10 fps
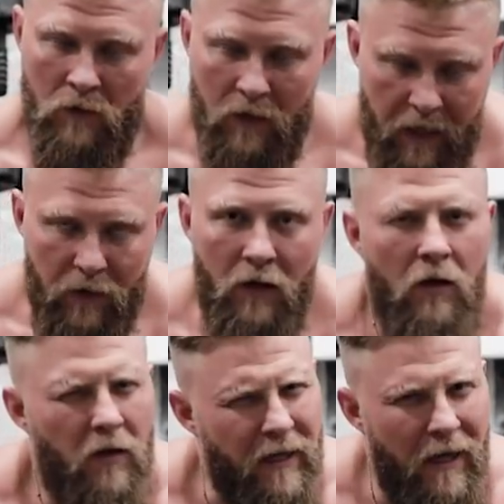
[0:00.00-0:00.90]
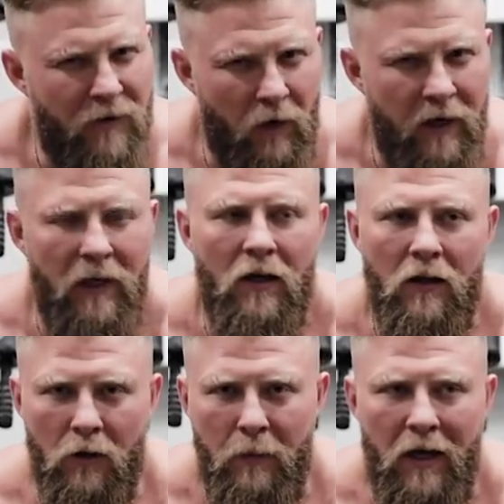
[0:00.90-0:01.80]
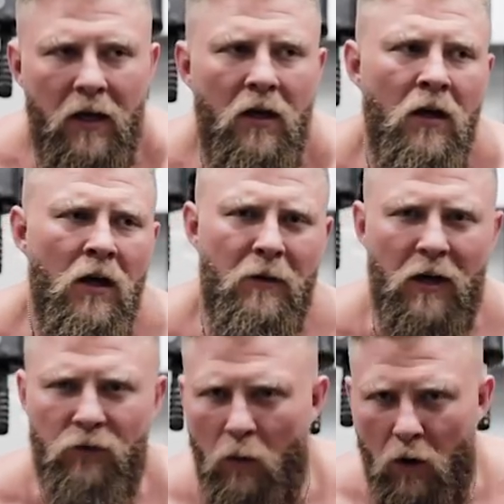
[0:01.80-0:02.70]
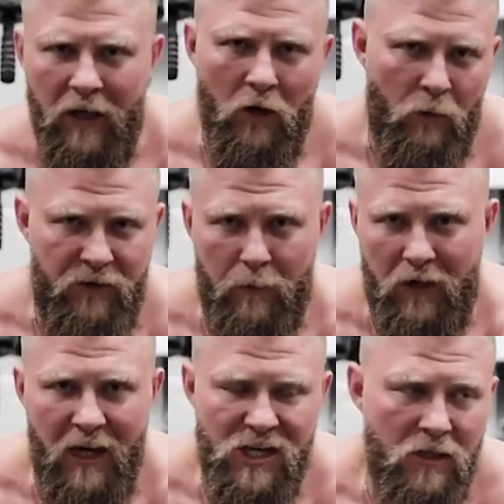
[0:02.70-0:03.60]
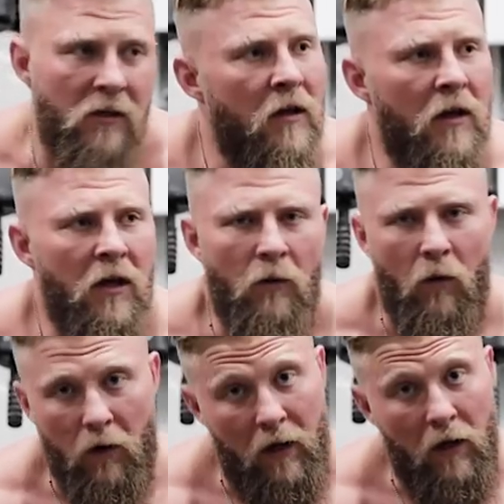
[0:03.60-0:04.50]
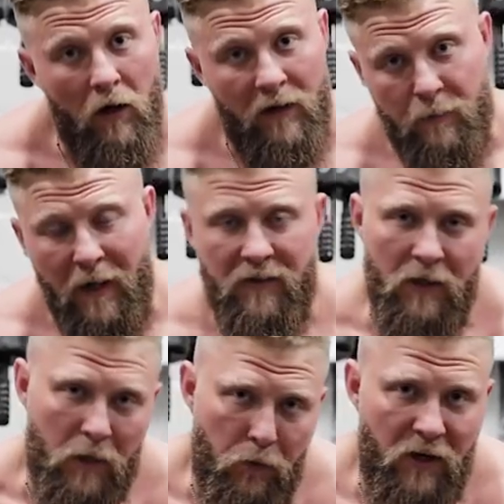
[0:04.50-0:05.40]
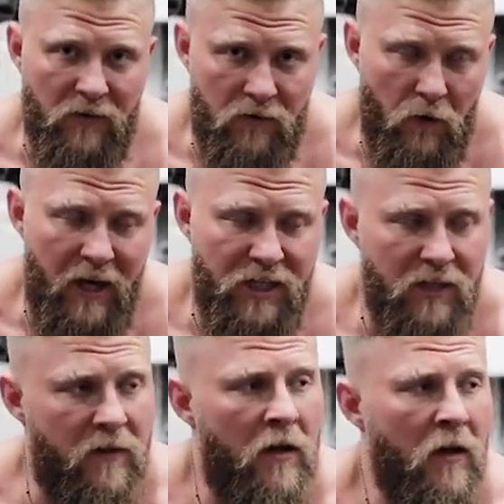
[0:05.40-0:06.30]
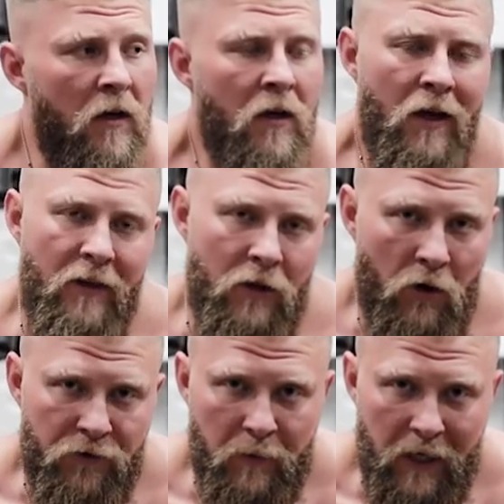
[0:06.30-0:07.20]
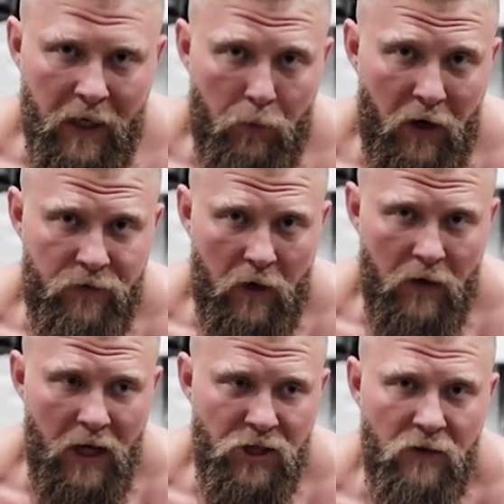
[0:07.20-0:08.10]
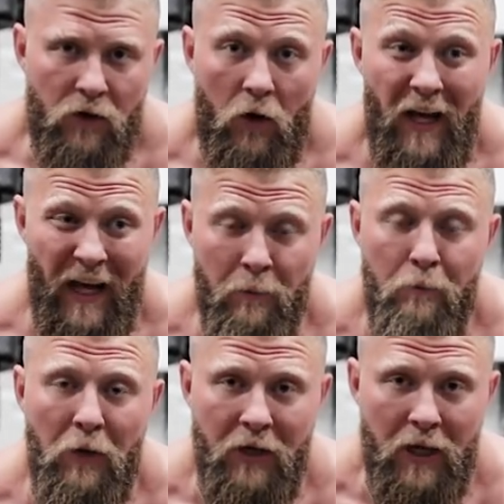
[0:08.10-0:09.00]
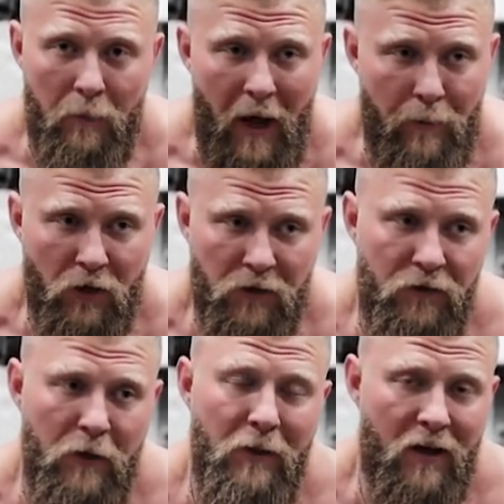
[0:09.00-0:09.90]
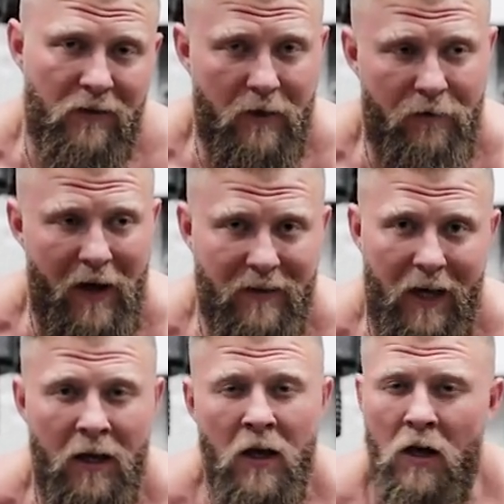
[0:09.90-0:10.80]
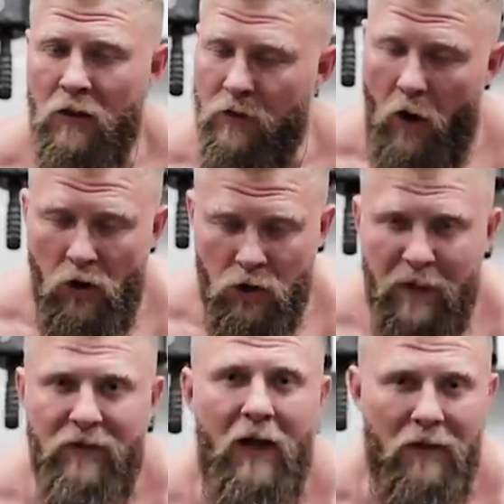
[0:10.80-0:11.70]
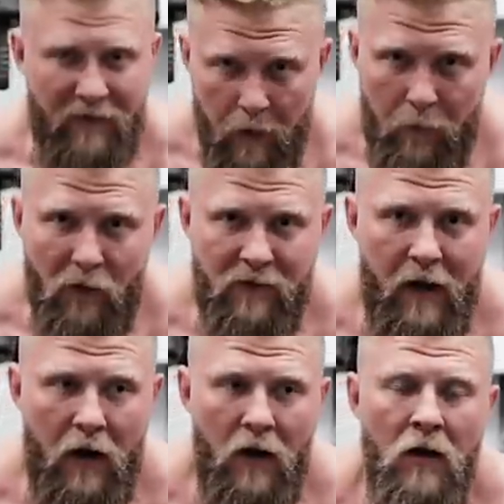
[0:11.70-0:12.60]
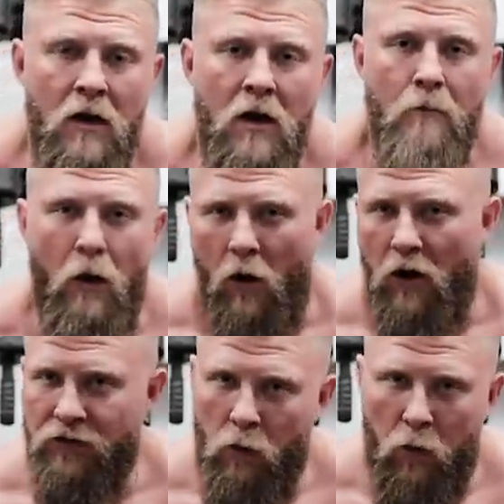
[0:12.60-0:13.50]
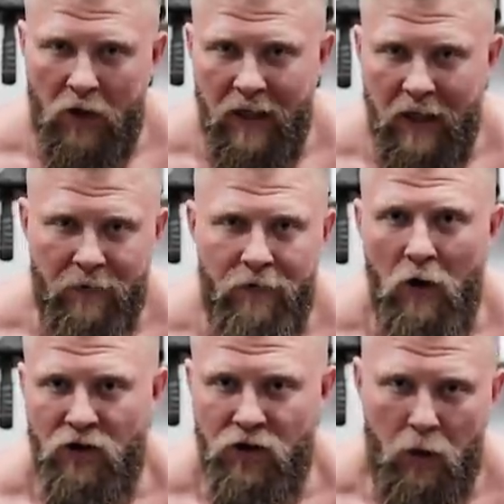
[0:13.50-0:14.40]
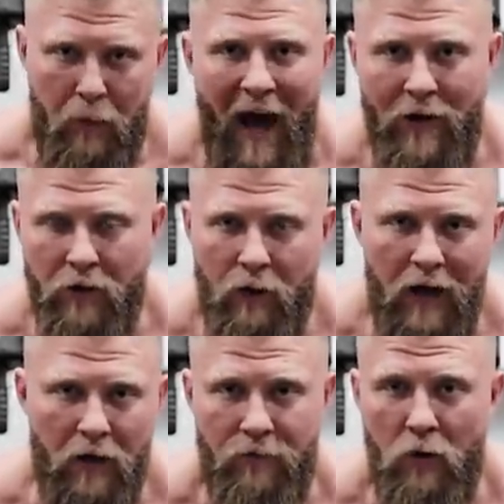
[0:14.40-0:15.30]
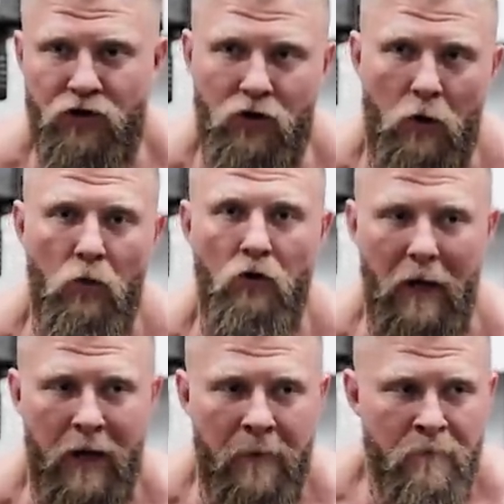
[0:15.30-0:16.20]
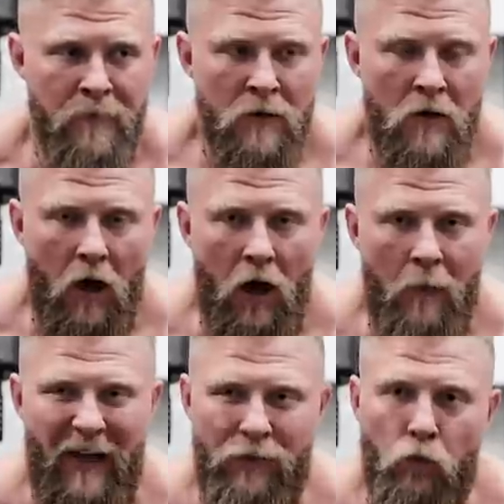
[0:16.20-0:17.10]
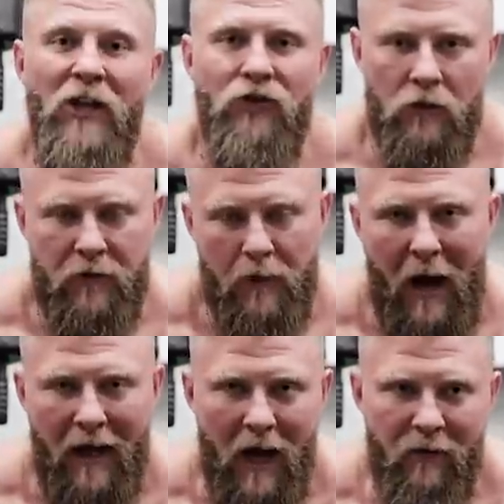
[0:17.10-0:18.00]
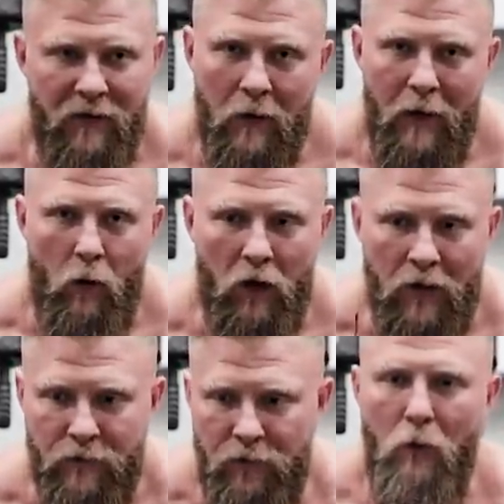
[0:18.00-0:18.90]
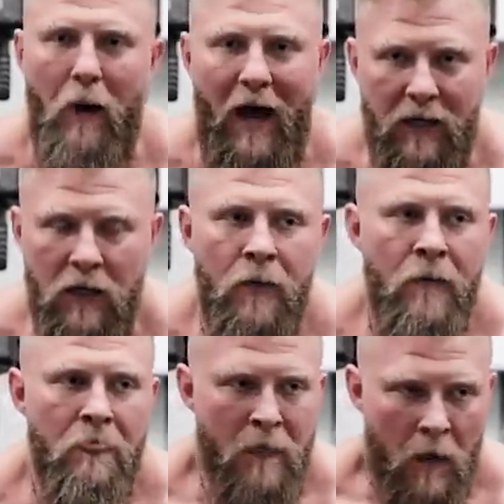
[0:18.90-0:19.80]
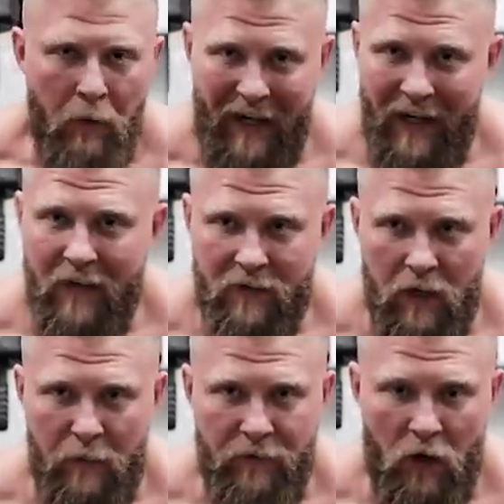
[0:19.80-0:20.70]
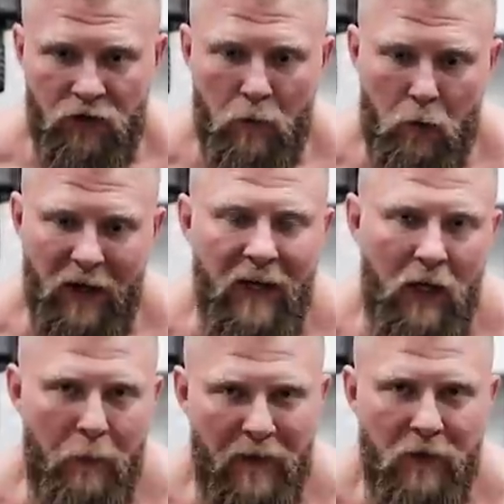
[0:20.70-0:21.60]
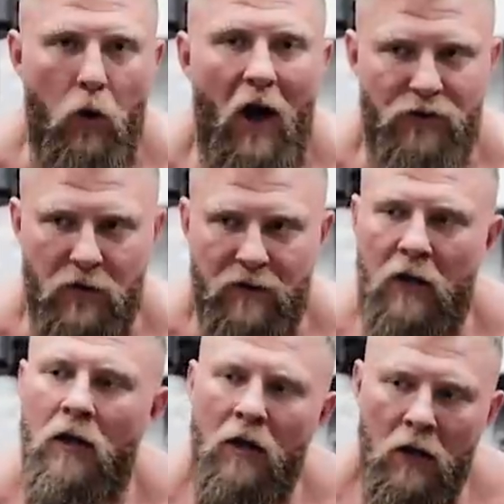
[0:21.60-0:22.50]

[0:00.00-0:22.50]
Again, gait training a little bit because we're working on reciprocation. We're working on expansion and compression strategies. And then also I'm getting a press variation. So I am building up hypertrophy because of the fact that the volume is there, the tempo is there, but we're also working in a functional pattern, right? In a functional movement that's regional to the body. Obviously I'm not working full body, but it is gonna be functional breaking up into quadrants.